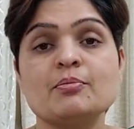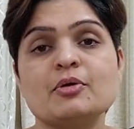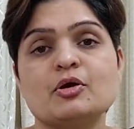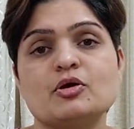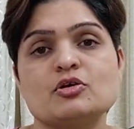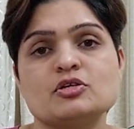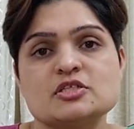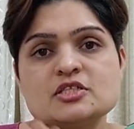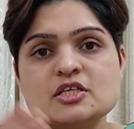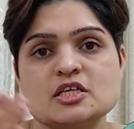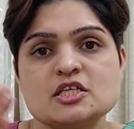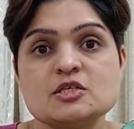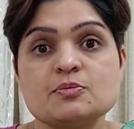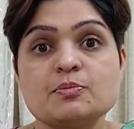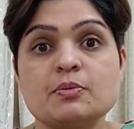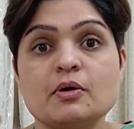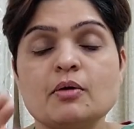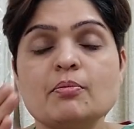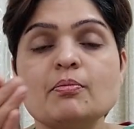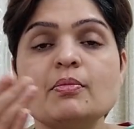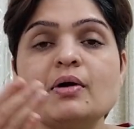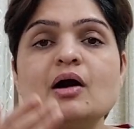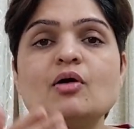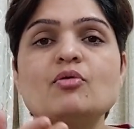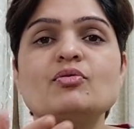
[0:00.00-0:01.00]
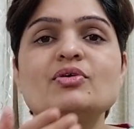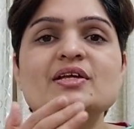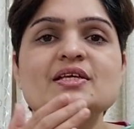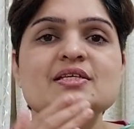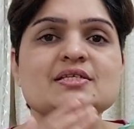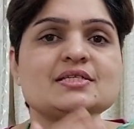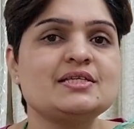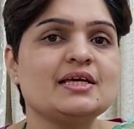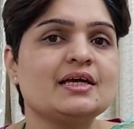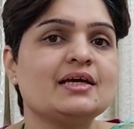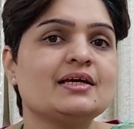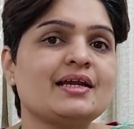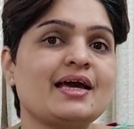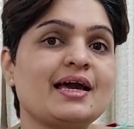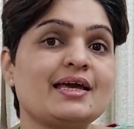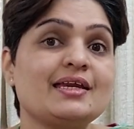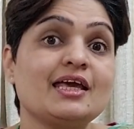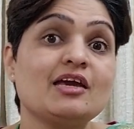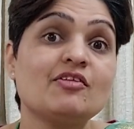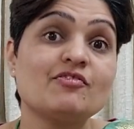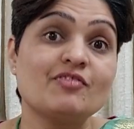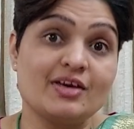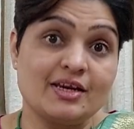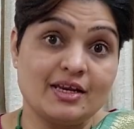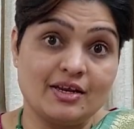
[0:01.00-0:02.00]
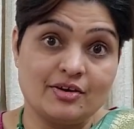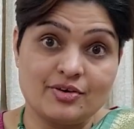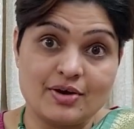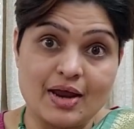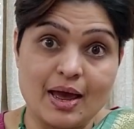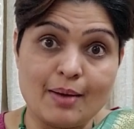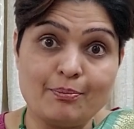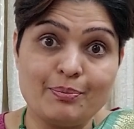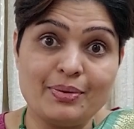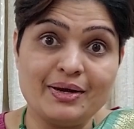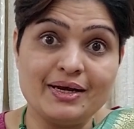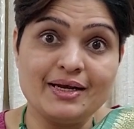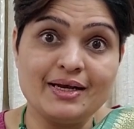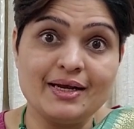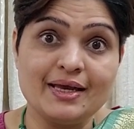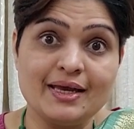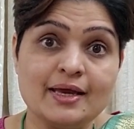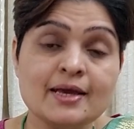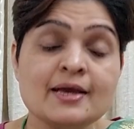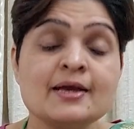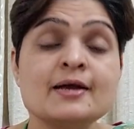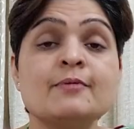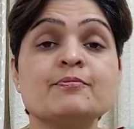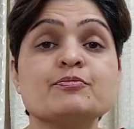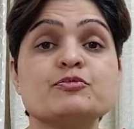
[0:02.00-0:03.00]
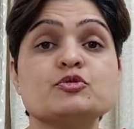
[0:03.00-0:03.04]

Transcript: because the sperm count is declining very rapidly.